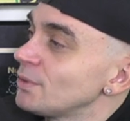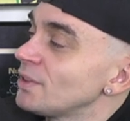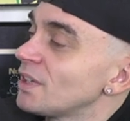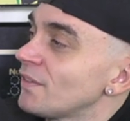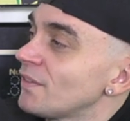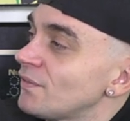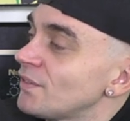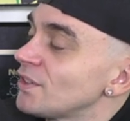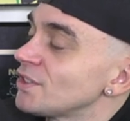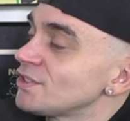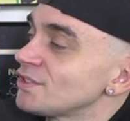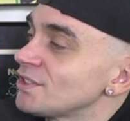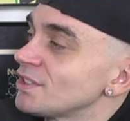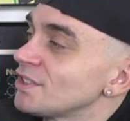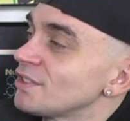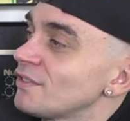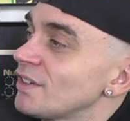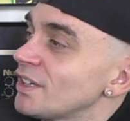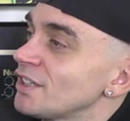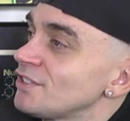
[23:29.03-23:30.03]
You were like first
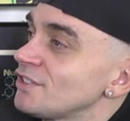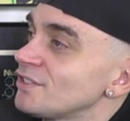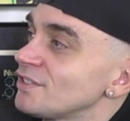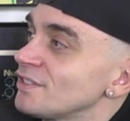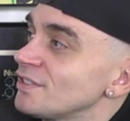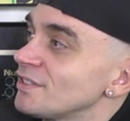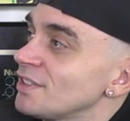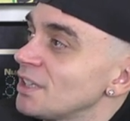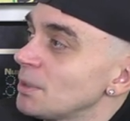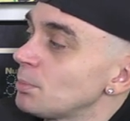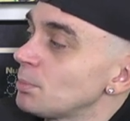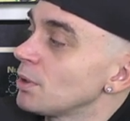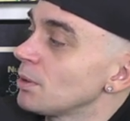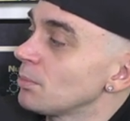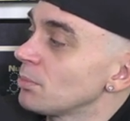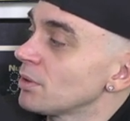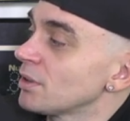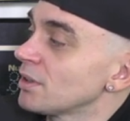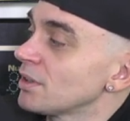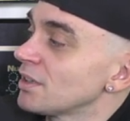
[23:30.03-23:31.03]
generation hip
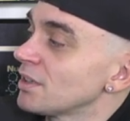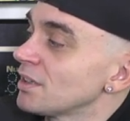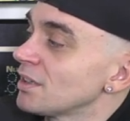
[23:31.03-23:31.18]
hop.